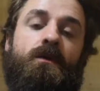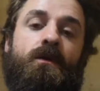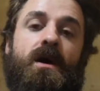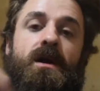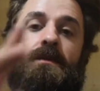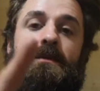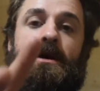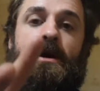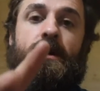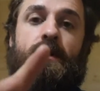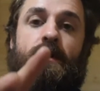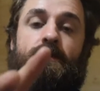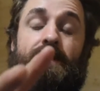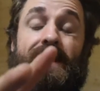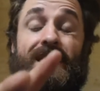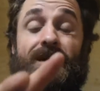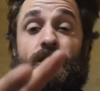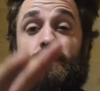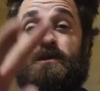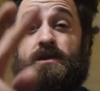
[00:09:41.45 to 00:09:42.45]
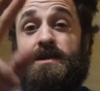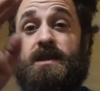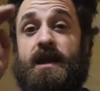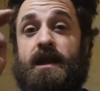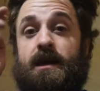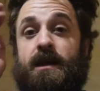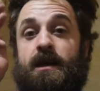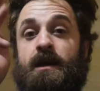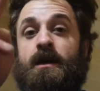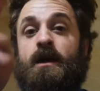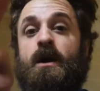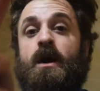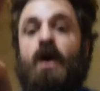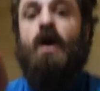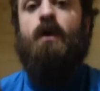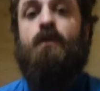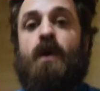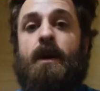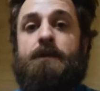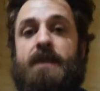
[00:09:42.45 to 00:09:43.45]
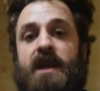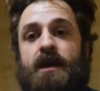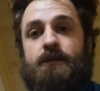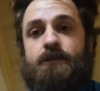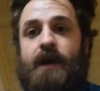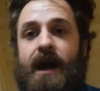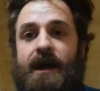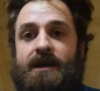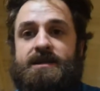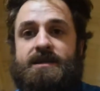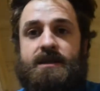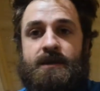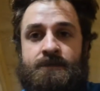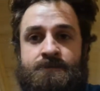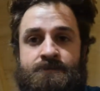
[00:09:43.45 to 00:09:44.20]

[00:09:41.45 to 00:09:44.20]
1 minute on ski, 1 minute rest.